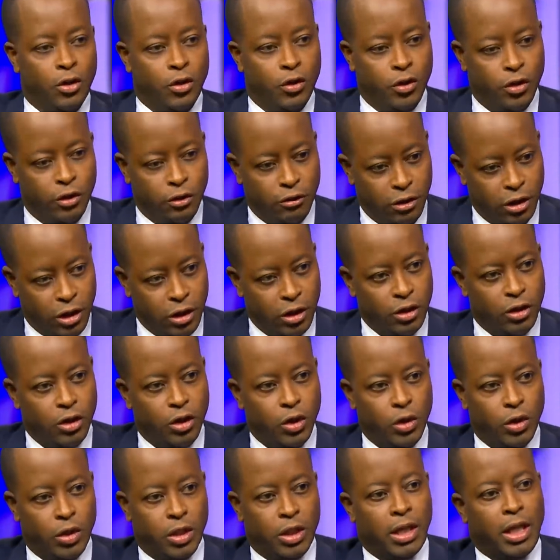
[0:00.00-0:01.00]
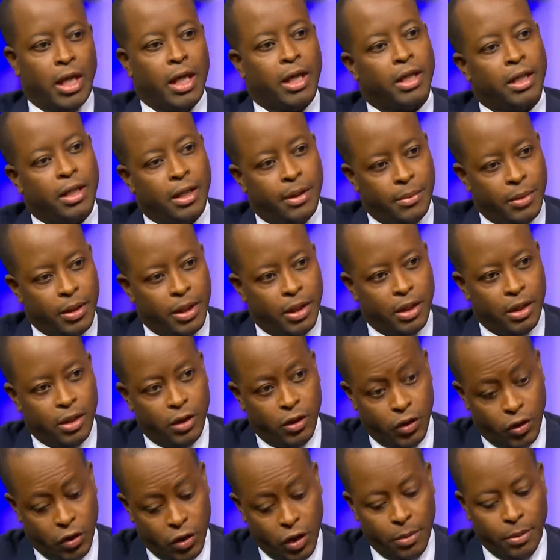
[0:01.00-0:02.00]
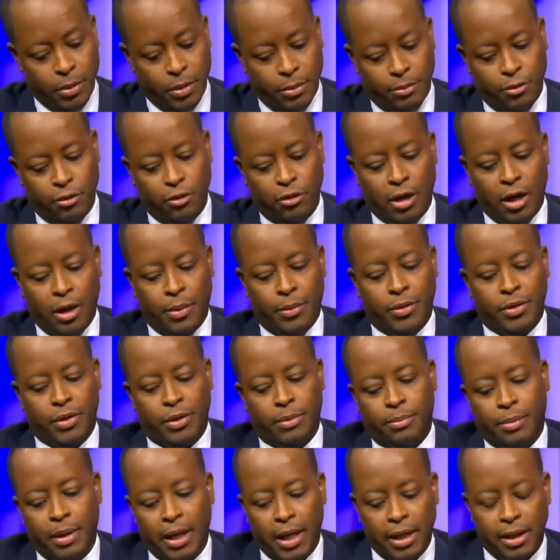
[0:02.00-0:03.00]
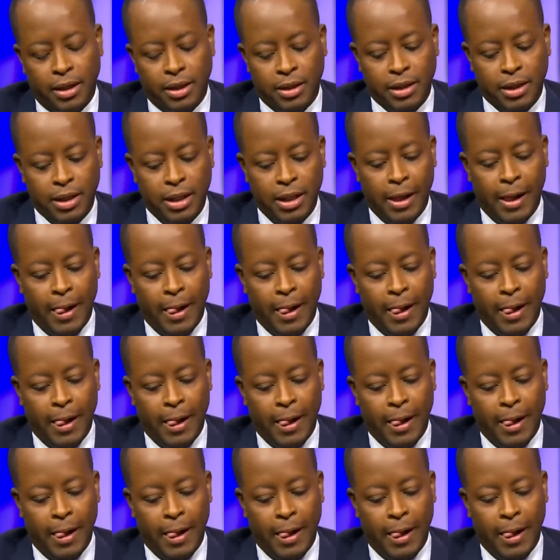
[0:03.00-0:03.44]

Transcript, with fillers: during the usual academic year. The summer program was a pilot.